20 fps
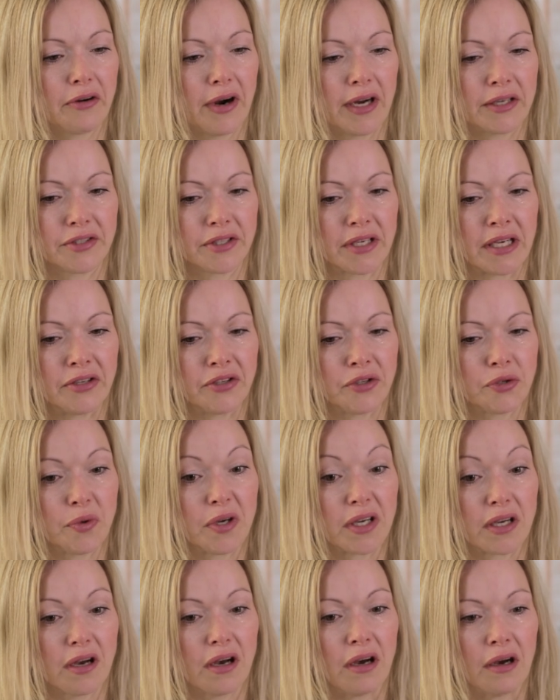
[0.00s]
crashing into
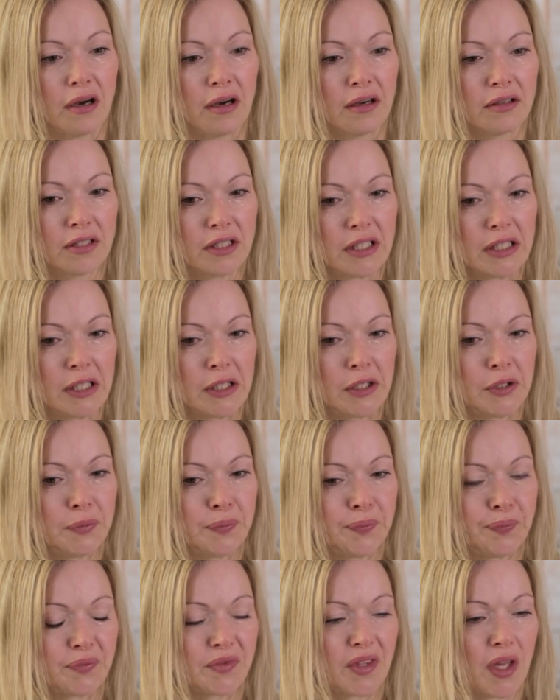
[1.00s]
a car
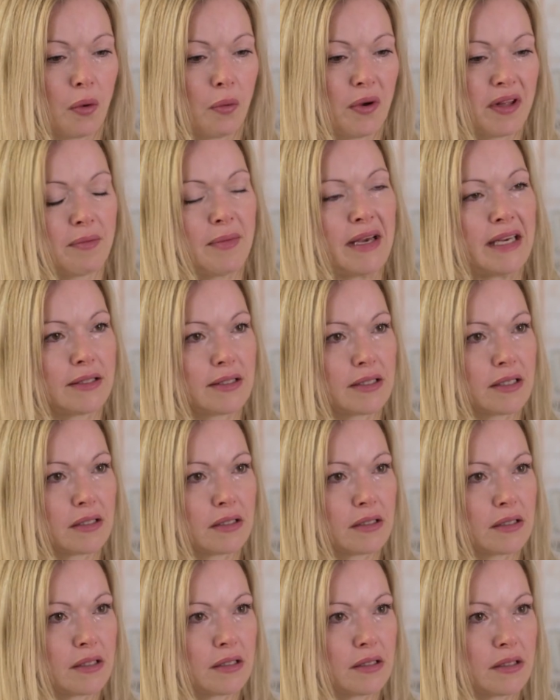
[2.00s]
with me
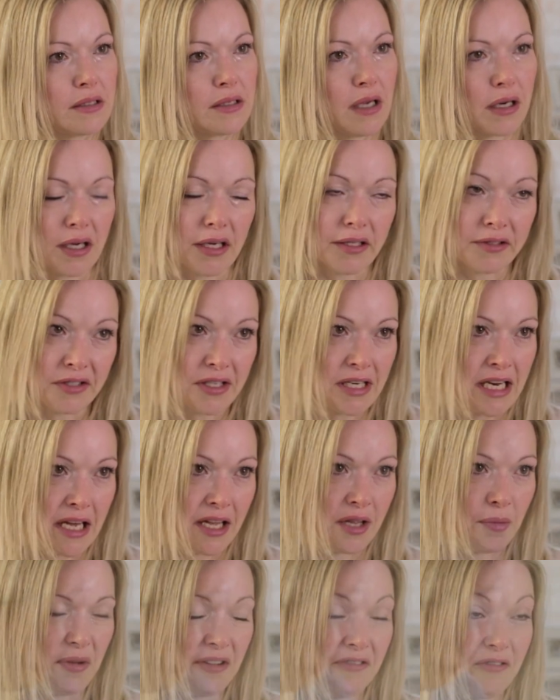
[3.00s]
still stuck
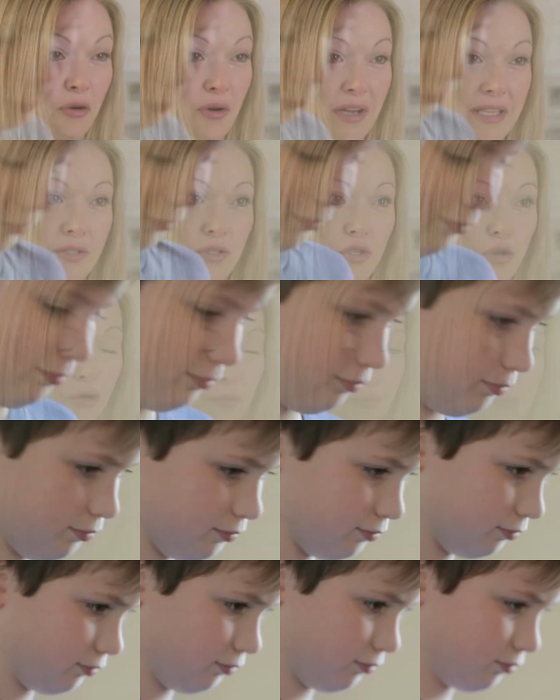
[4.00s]
underneath before he
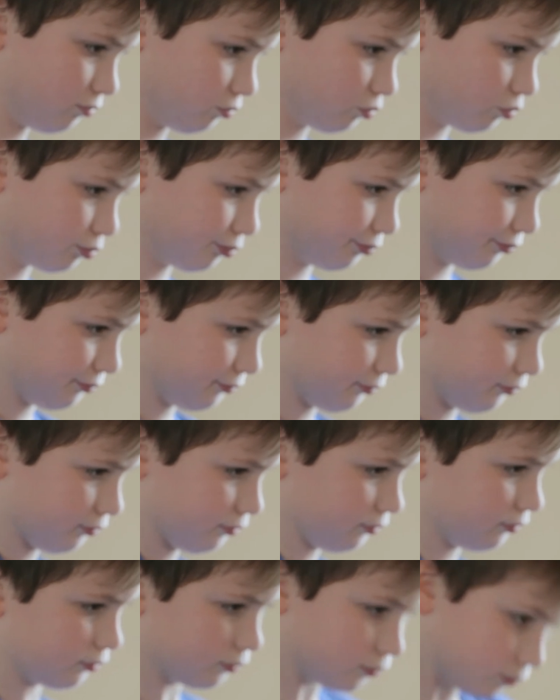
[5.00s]
stopped.
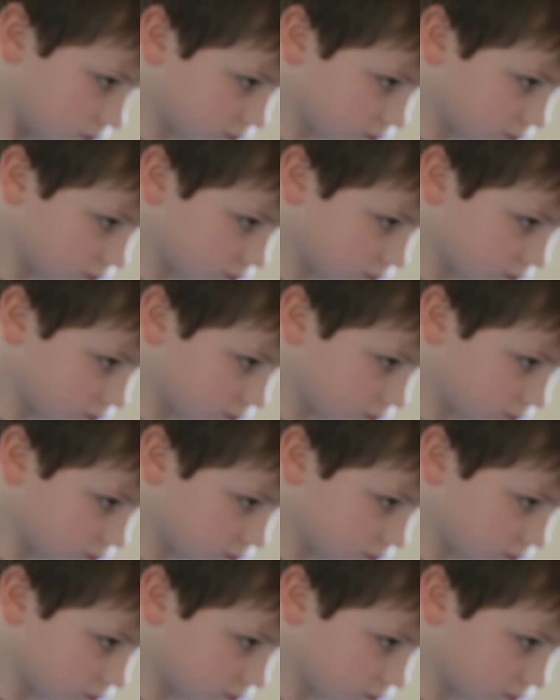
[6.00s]
Louis was